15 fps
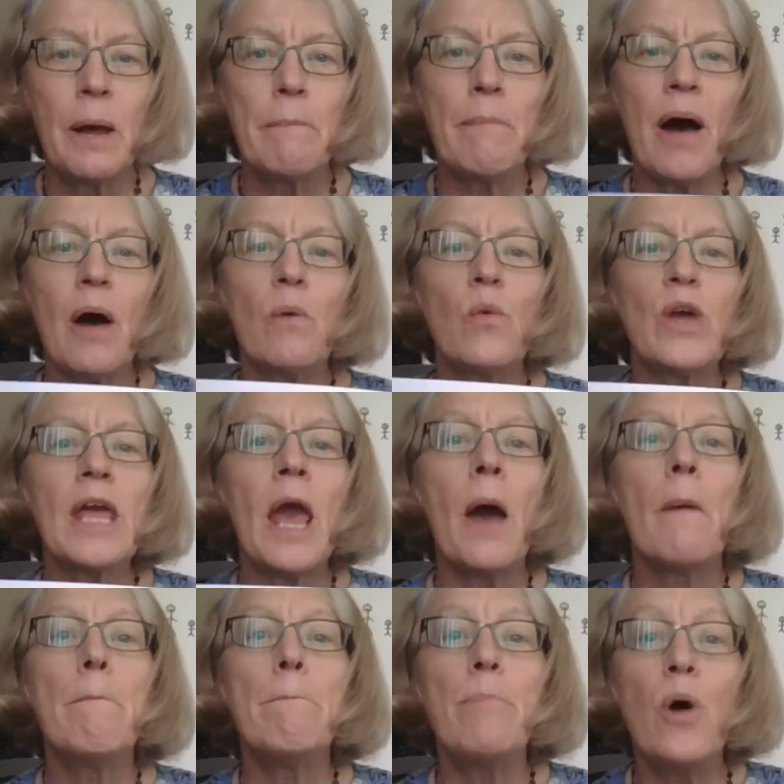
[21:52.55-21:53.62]
but we
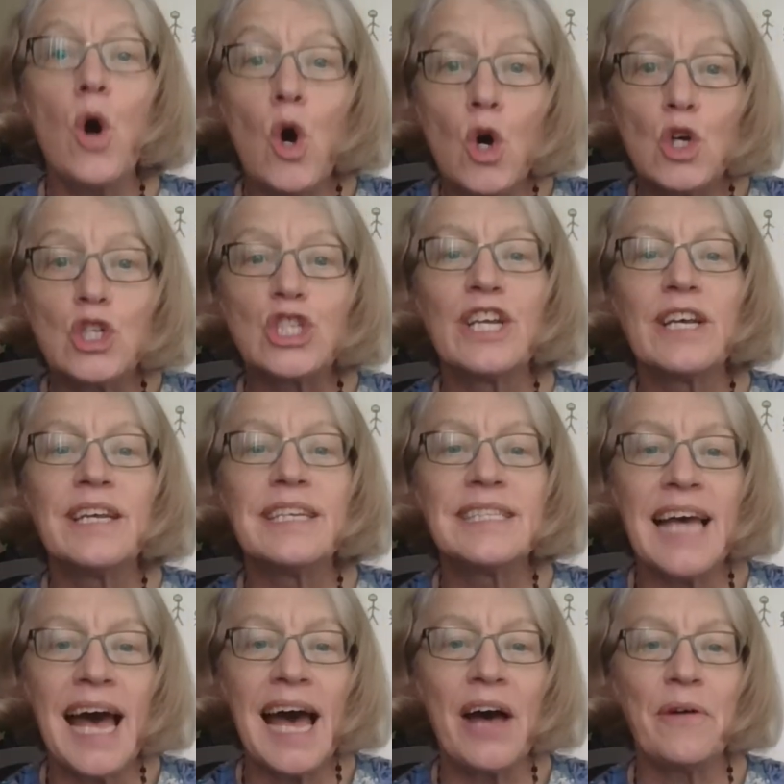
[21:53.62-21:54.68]
put
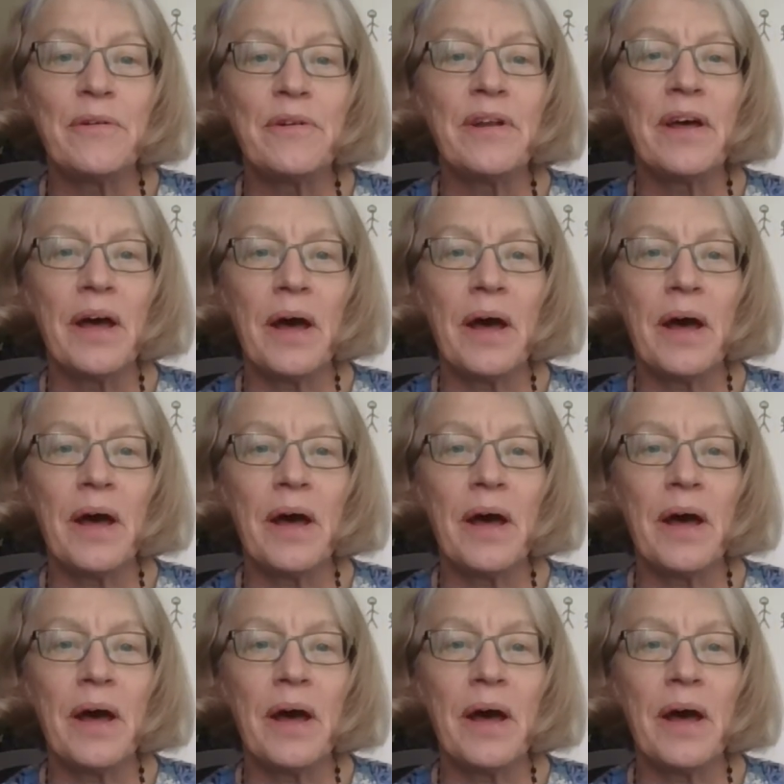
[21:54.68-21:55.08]
down